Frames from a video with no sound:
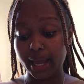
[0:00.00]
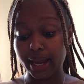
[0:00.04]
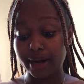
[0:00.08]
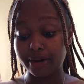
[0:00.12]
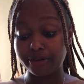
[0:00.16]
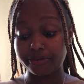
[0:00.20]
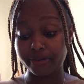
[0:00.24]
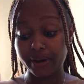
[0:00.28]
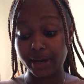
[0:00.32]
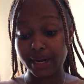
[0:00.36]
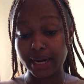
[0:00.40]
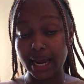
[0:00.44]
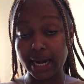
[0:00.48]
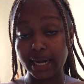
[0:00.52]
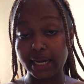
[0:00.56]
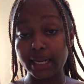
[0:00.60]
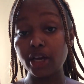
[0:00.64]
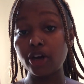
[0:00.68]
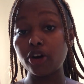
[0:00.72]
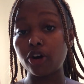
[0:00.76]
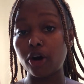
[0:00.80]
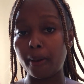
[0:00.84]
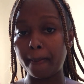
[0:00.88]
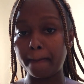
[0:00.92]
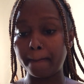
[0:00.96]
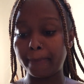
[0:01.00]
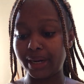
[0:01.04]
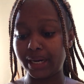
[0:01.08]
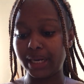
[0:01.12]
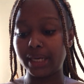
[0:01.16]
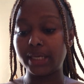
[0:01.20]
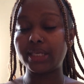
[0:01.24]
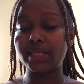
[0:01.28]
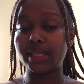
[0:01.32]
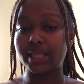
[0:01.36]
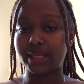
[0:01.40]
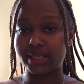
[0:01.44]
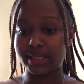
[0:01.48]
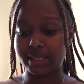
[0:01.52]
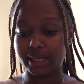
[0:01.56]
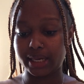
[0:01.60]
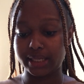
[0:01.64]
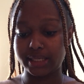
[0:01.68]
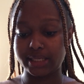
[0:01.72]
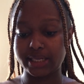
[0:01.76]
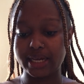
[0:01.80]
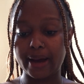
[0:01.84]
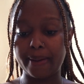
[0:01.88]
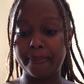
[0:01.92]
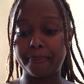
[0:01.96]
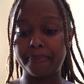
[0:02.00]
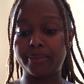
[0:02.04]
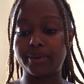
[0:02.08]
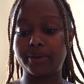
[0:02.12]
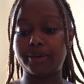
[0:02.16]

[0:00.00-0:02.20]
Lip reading: and finally complete the setup.